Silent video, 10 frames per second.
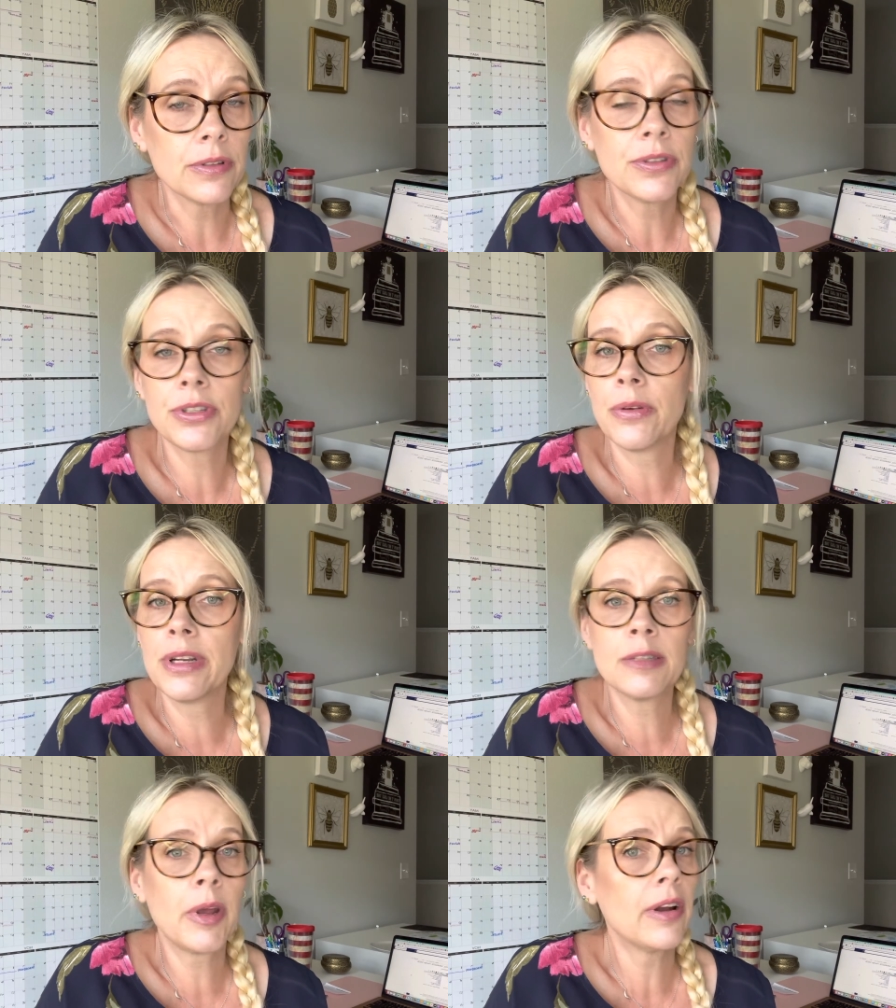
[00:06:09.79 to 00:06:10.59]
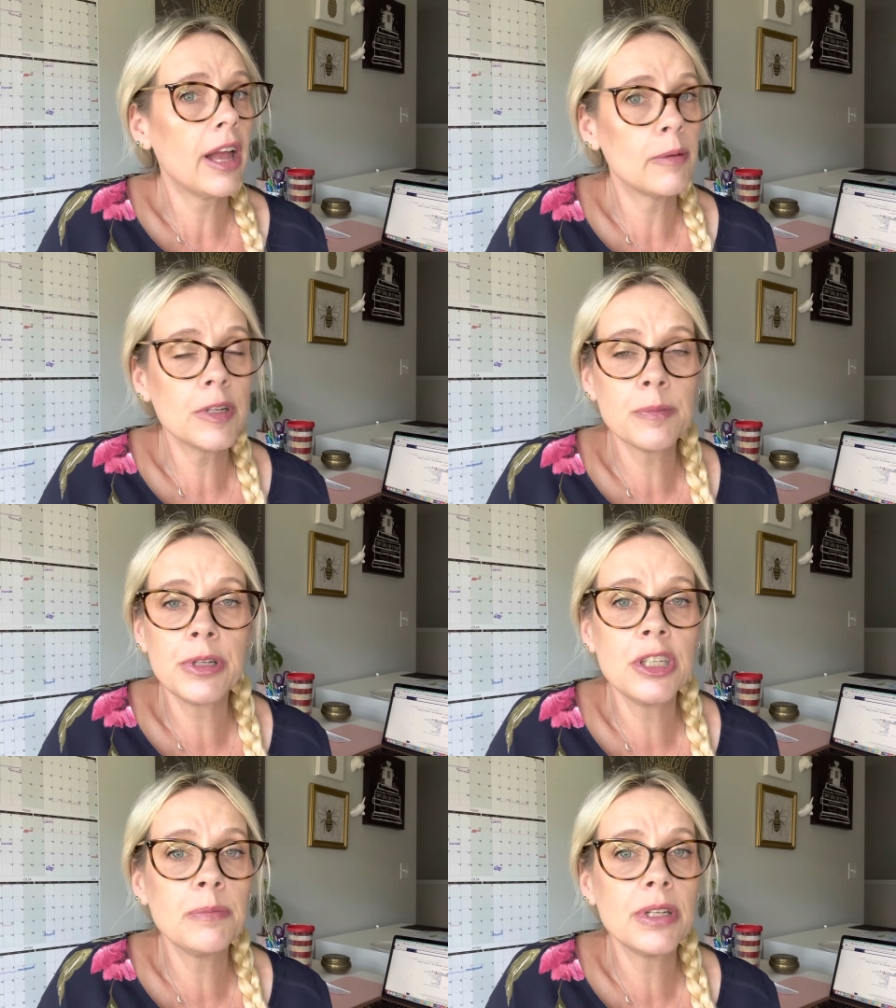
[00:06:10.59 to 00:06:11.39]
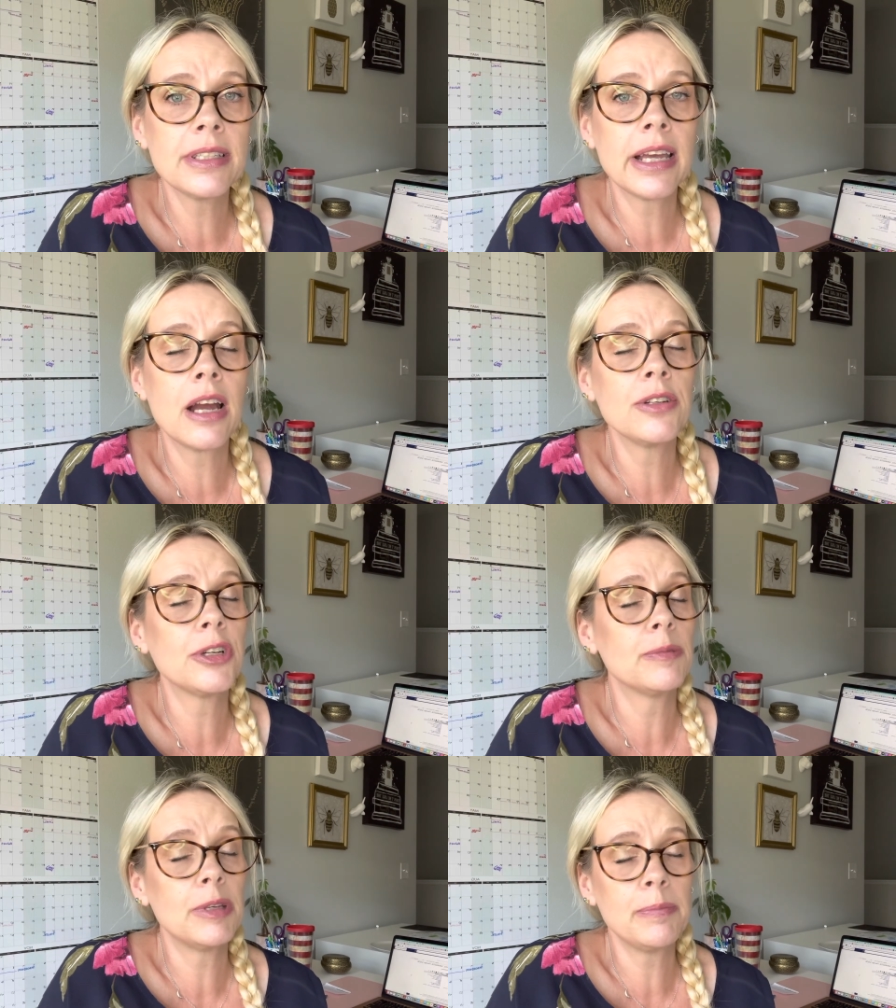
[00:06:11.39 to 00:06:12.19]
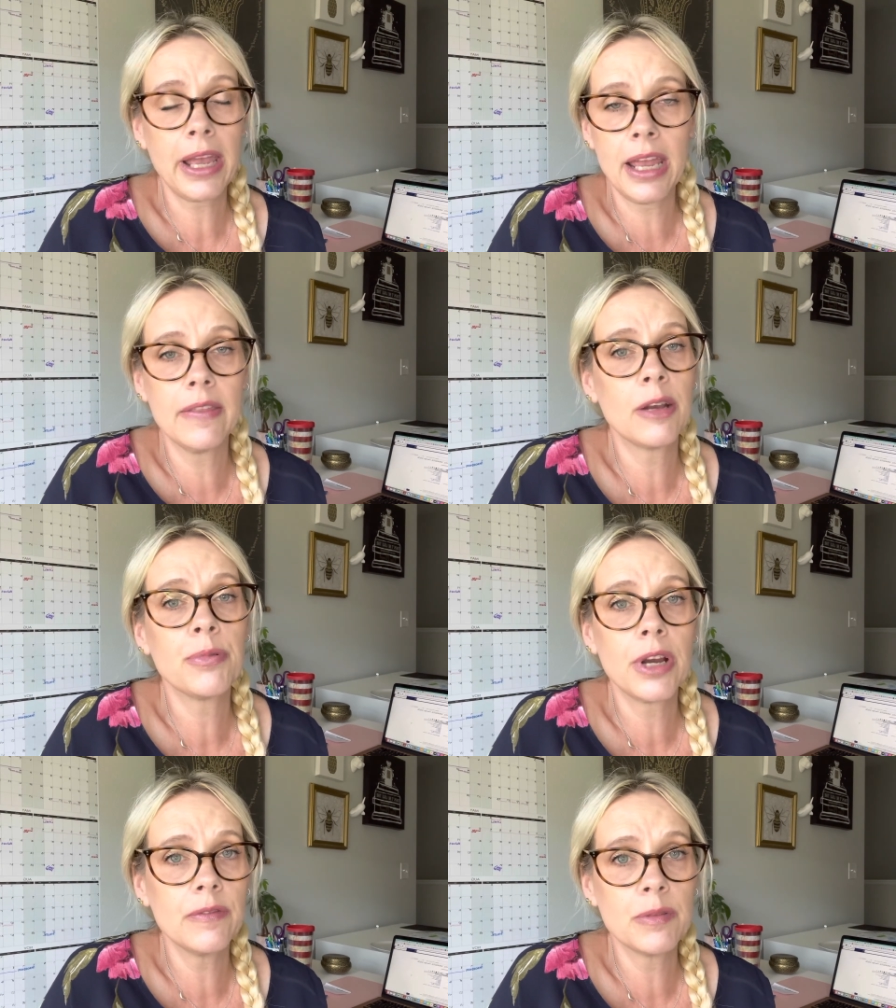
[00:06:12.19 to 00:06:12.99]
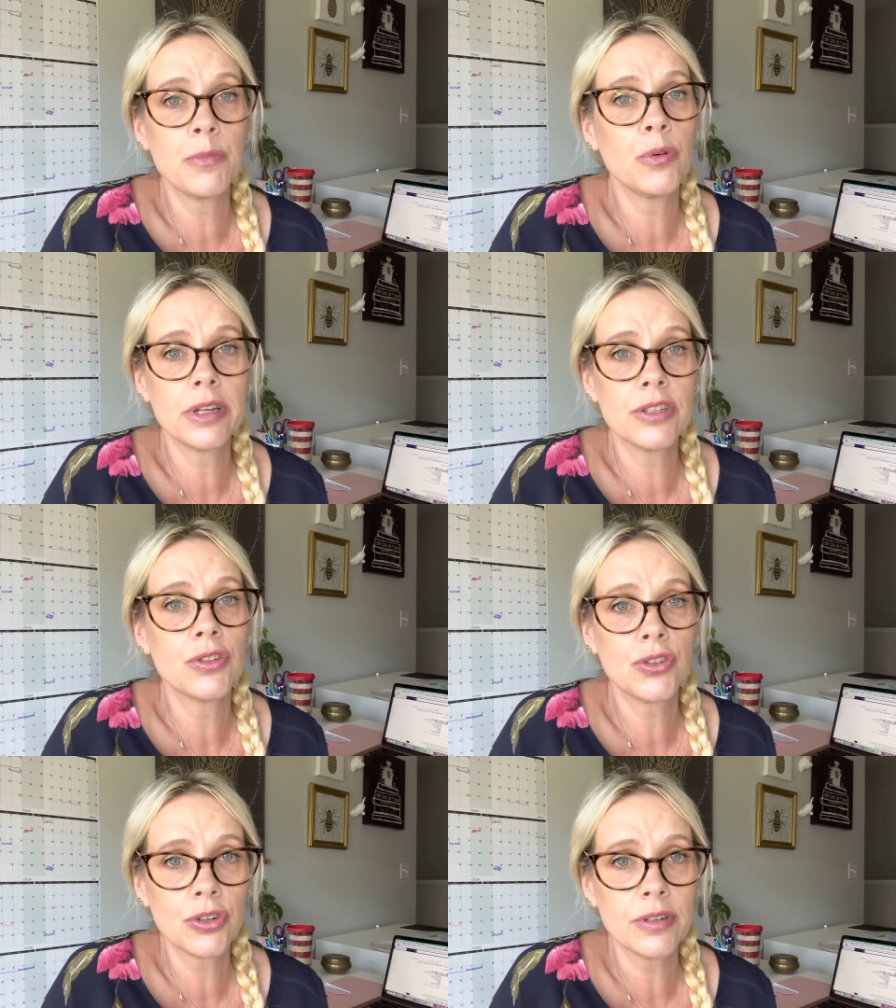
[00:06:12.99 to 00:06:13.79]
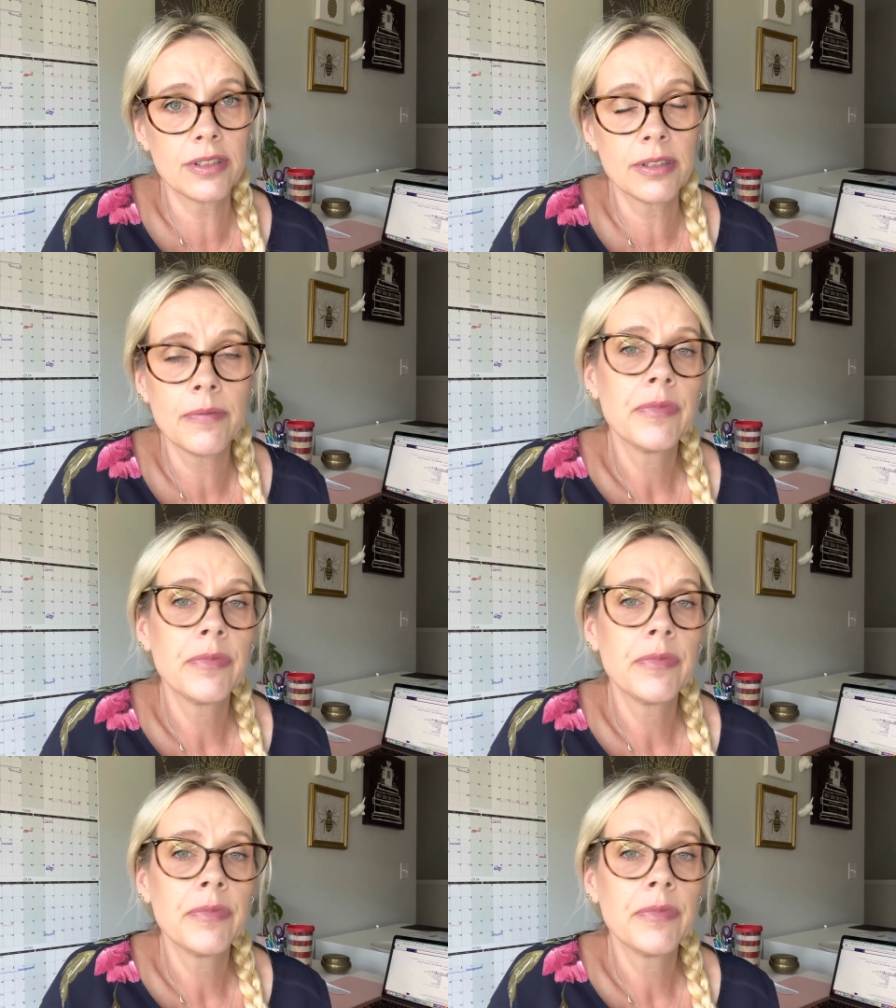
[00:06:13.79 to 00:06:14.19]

So it doesn't matter how much money you put down, you're gonna be paying that private mortgage insurance.